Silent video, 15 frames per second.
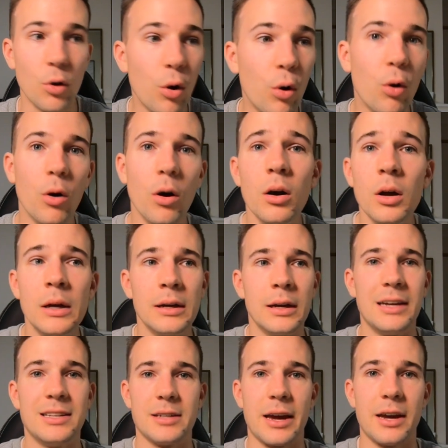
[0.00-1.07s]
Or
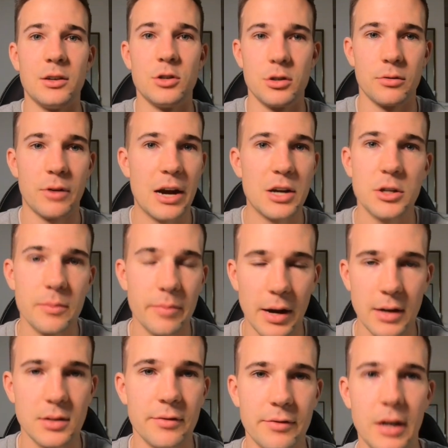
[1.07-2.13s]
it's a duration
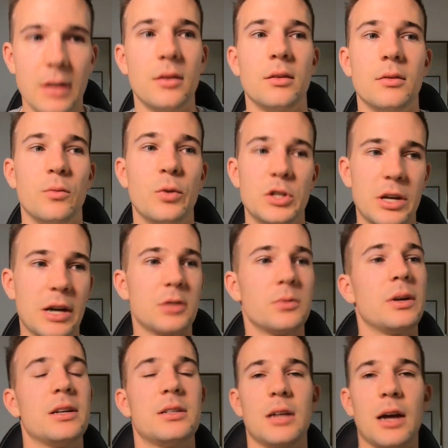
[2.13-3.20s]
based event, in which case we
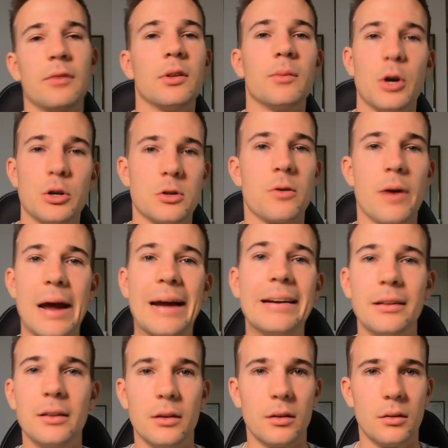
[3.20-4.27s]
need to cover the most ground
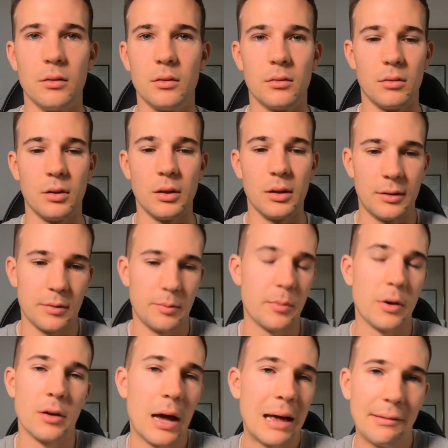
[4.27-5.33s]
in the in the
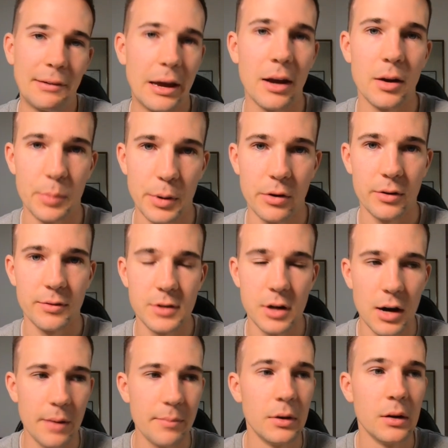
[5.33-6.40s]
allocated period of
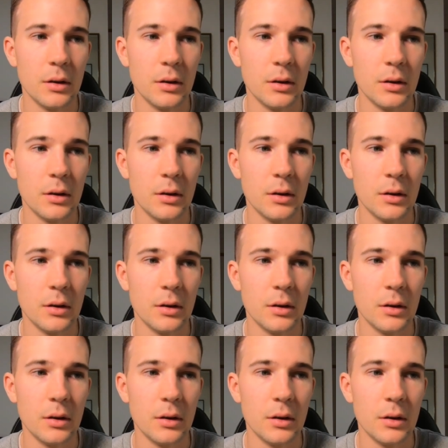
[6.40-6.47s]
time,